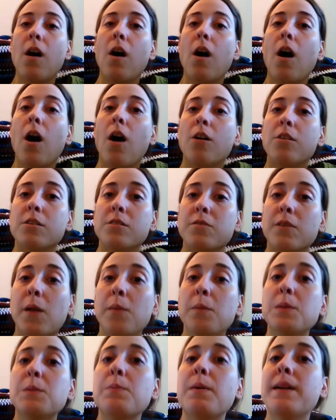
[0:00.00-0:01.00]
are
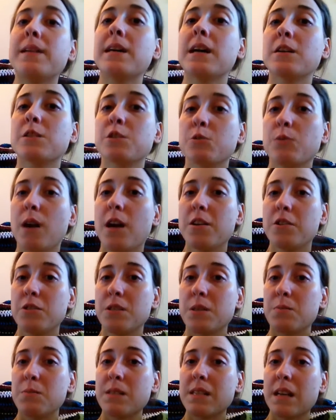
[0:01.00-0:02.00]
developed by Dr. Rogers
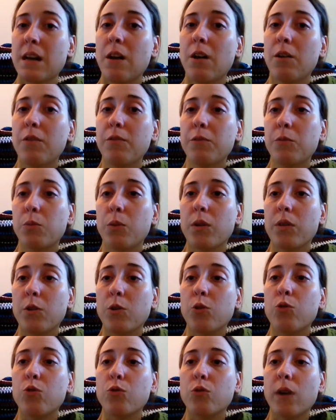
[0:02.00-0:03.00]
himself with
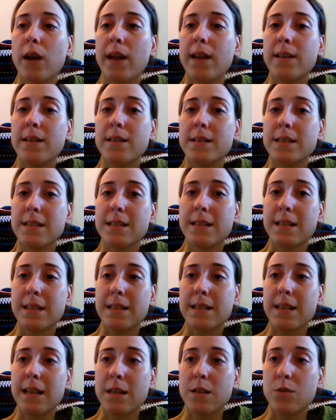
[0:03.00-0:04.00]
great
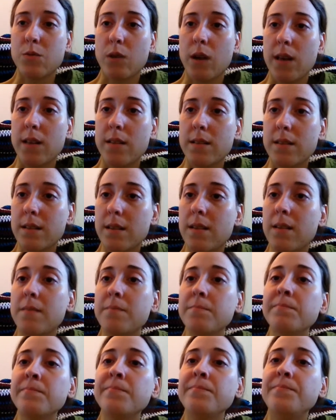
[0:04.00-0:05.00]
success rates.
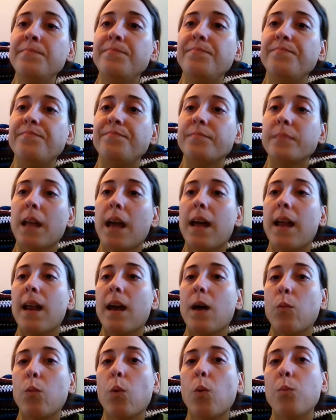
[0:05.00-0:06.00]
And I
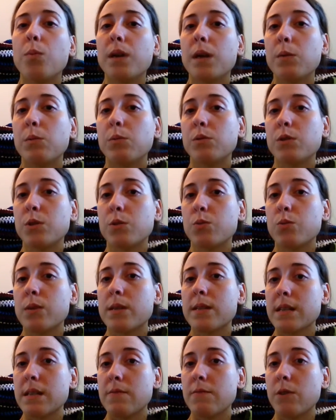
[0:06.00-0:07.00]
won't be able to
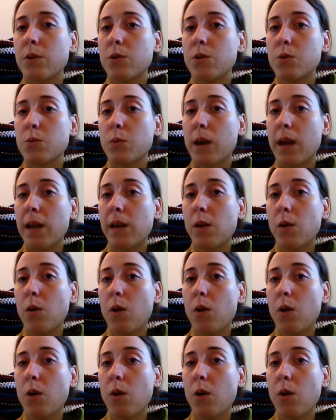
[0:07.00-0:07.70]
receive those when I go